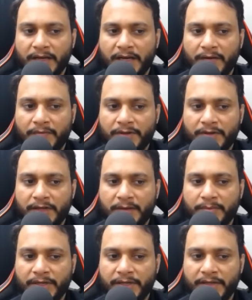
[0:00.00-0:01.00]
After
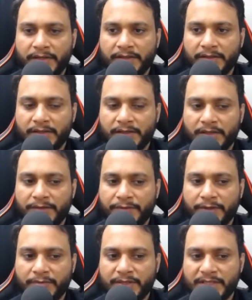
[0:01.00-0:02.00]
updating the color
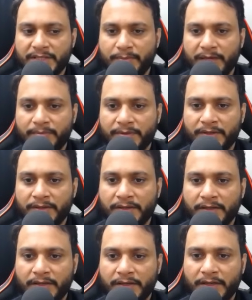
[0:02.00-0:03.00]
frequency map,
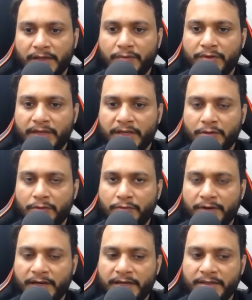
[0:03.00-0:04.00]
now we can
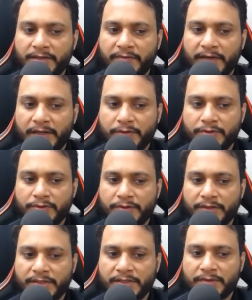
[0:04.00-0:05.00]
override the value. So
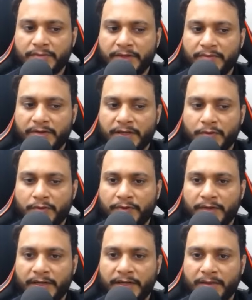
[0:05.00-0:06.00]
this is where we are
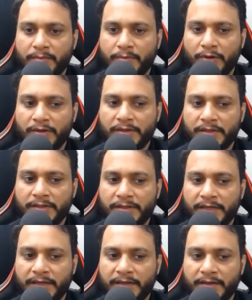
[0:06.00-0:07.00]
overriding ball color
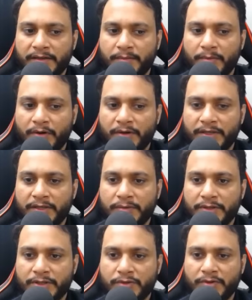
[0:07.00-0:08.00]
at ball
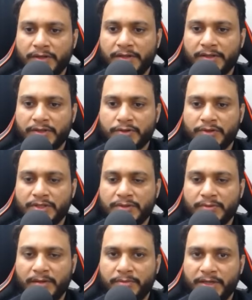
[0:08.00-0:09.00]
equals to color. So this
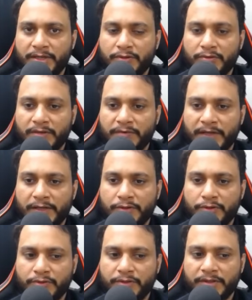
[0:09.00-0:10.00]
will update to the value
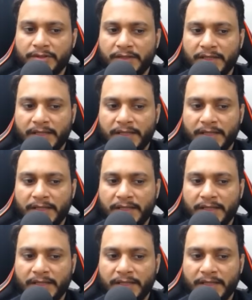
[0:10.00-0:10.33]
2 here.